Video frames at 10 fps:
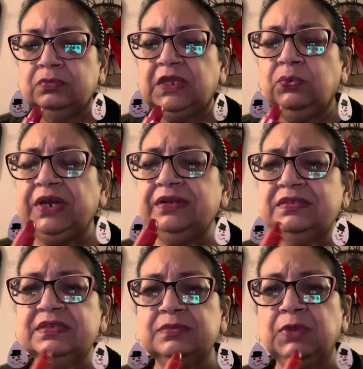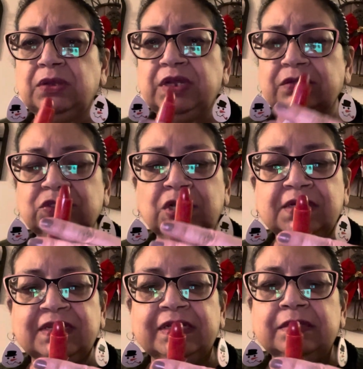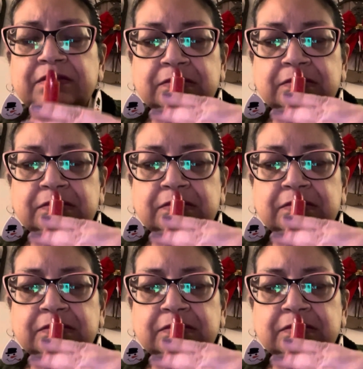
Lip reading: Why does this smell like chocolate?